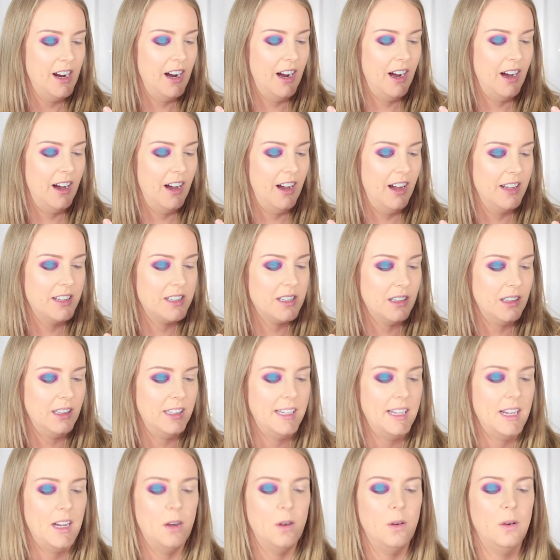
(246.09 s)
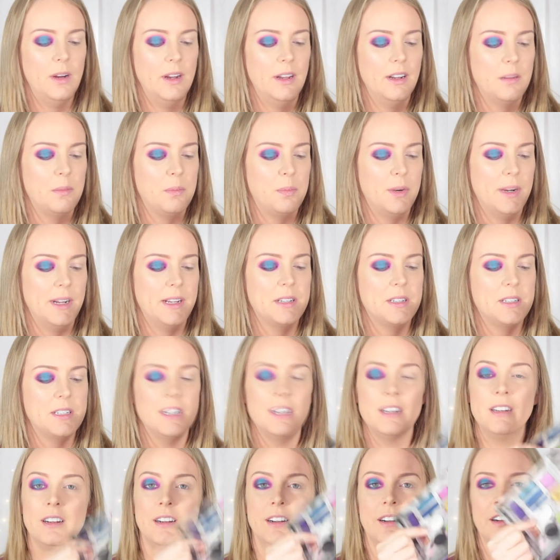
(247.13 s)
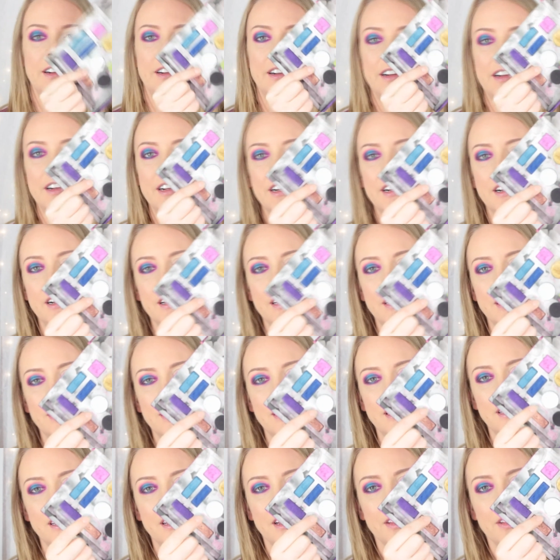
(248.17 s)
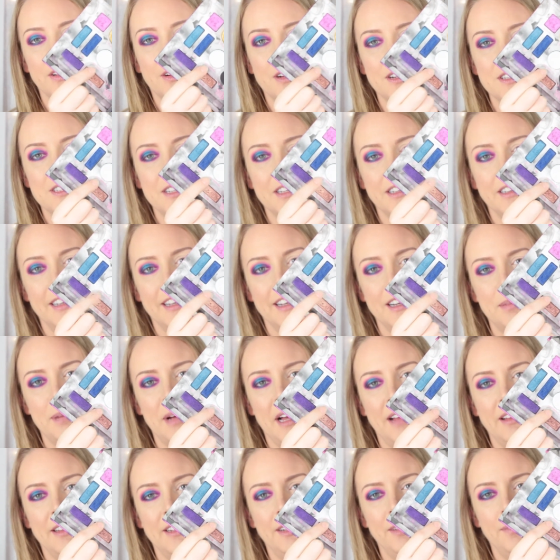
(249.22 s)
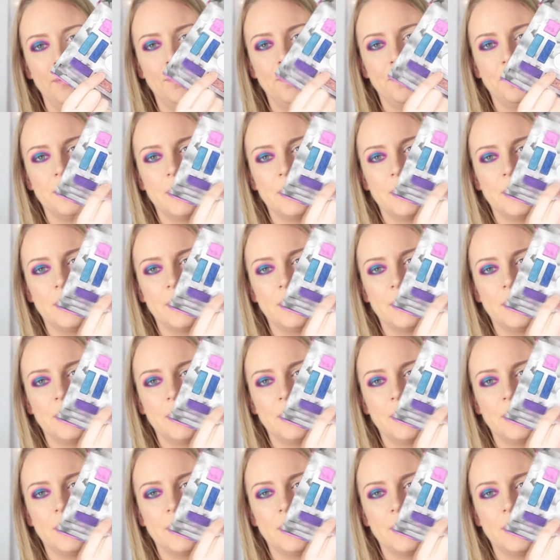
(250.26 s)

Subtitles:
It's Leo and Brixton on the Kristen Leanne palette.